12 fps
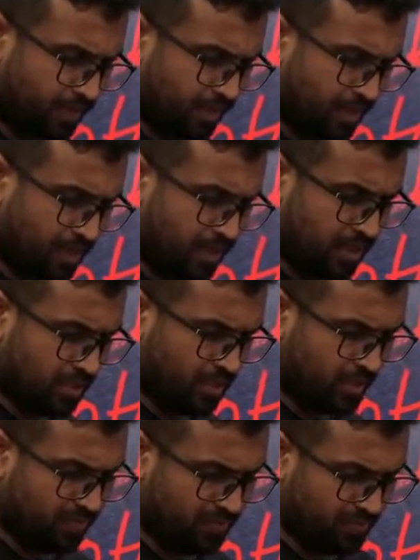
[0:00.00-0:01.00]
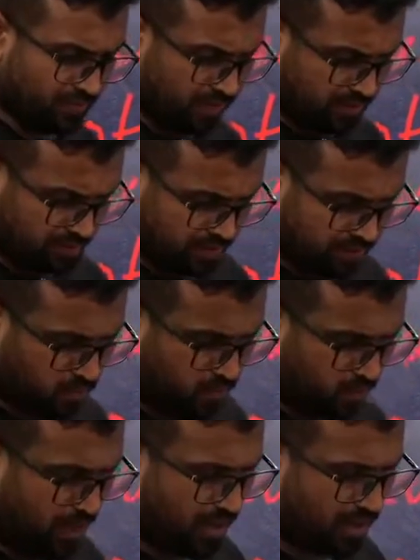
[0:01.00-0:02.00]
Actually it's
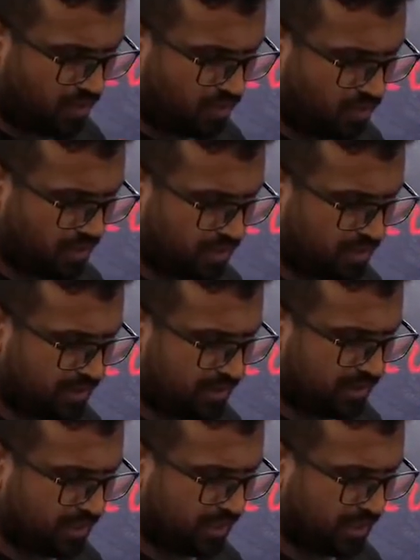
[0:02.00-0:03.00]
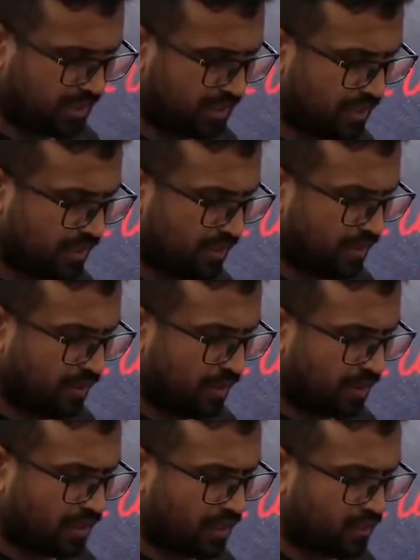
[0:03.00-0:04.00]
one. Who has written correctly?
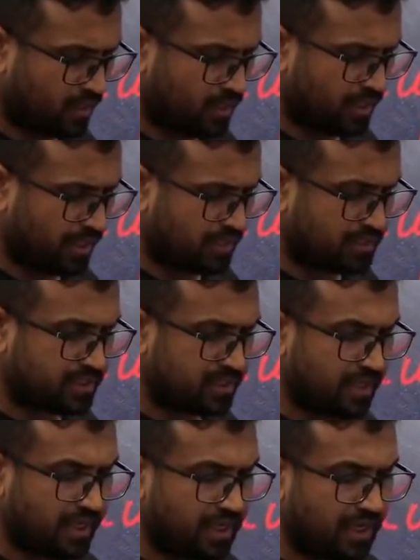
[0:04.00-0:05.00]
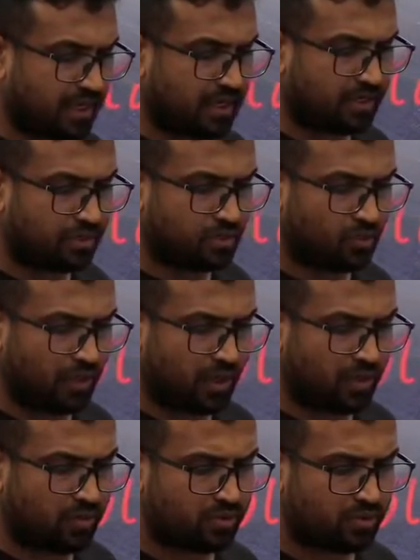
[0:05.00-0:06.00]
Rahul Das,
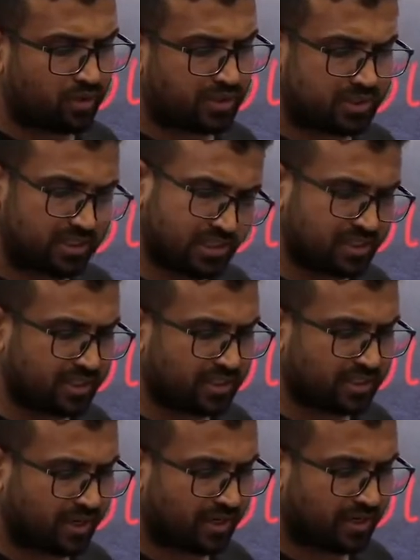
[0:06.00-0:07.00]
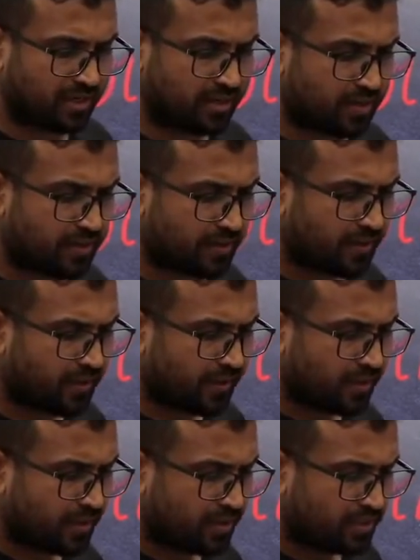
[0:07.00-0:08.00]
Garrulous. Yes, this is correct.
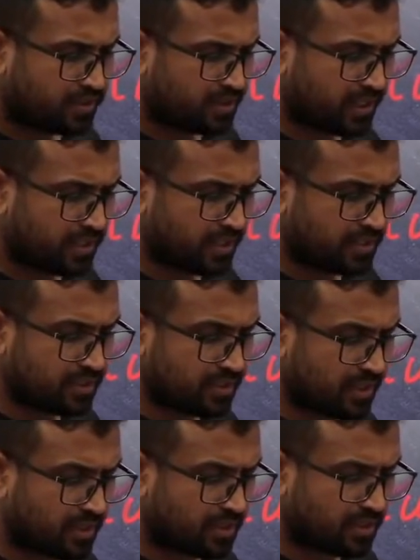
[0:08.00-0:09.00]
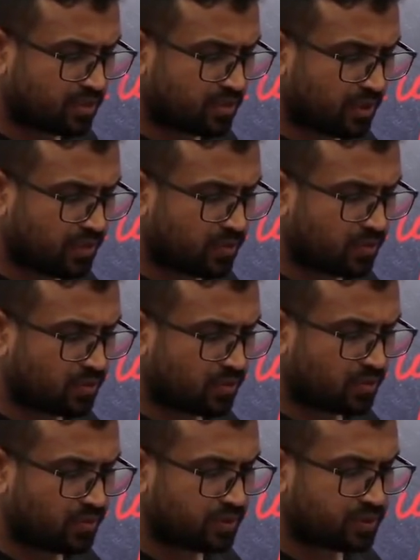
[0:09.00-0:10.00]
Chetan,
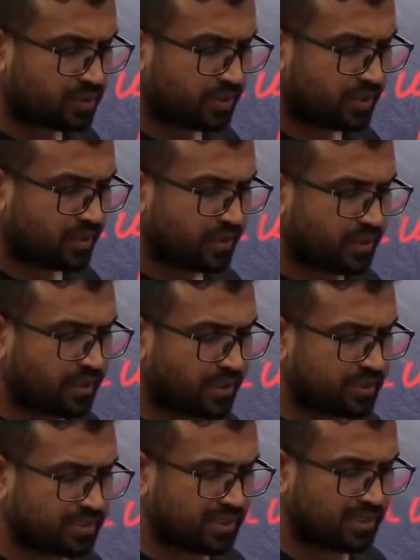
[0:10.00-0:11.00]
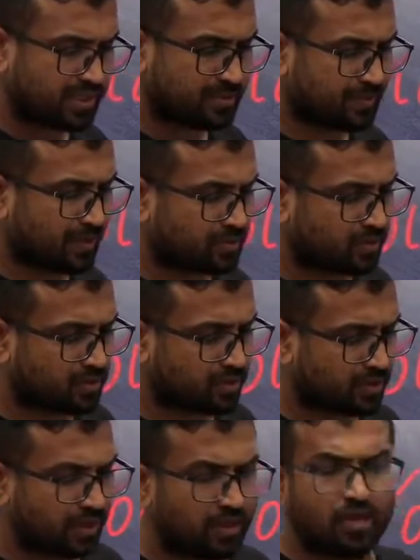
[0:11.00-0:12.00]
Garrulous. Yeah, Chetan's spelling is also
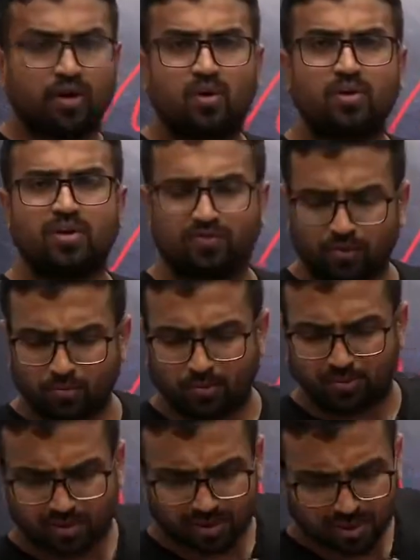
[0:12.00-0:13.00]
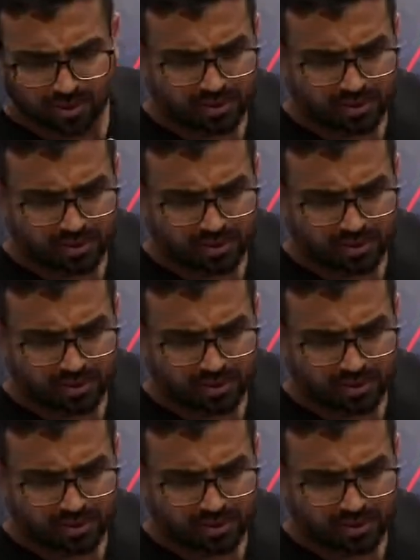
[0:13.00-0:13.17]
correct. Only a few people got the